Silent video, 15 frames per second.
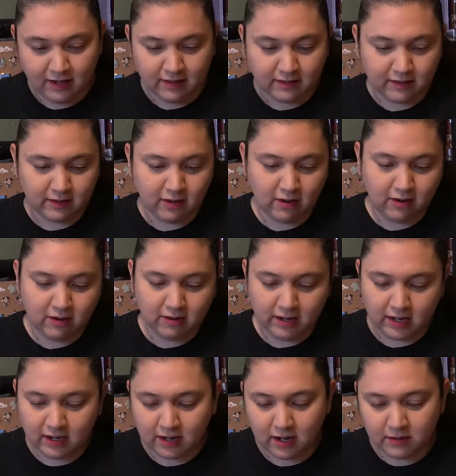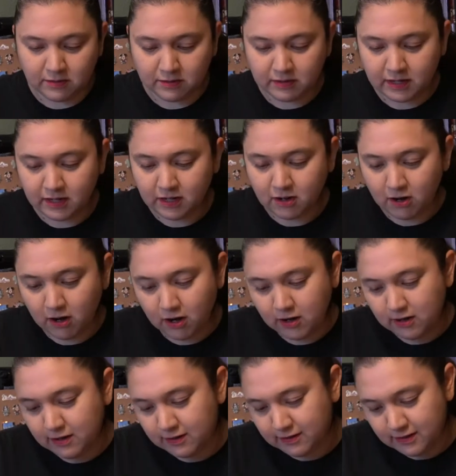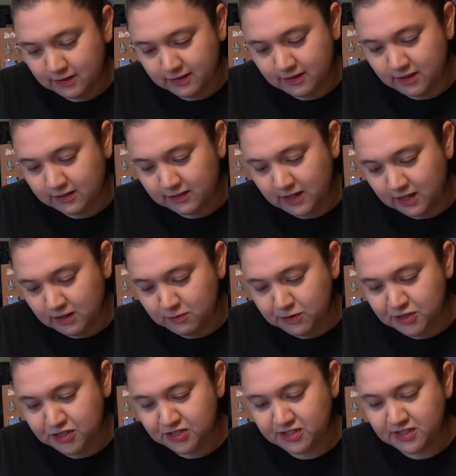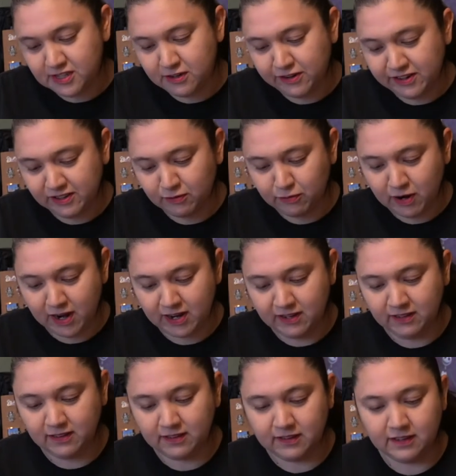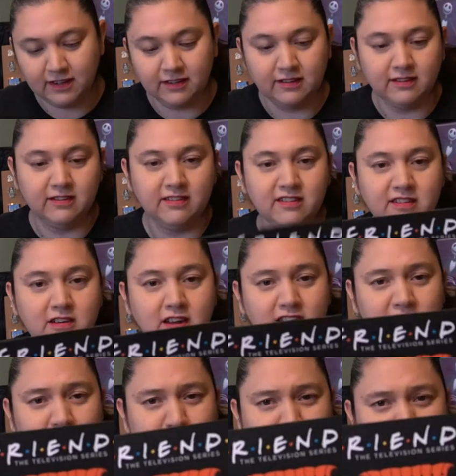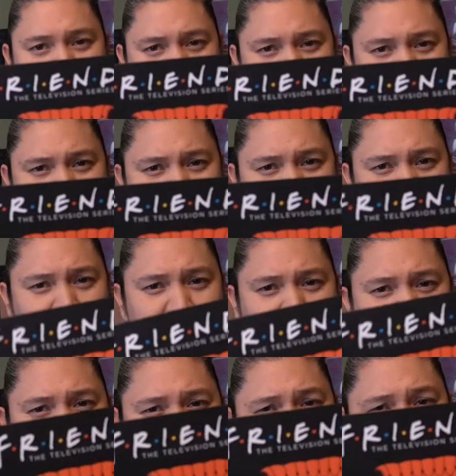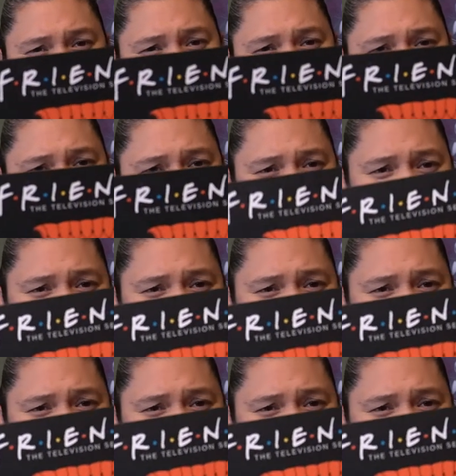So it comes with a card. It says the television series Friends, and you got the big couch, and it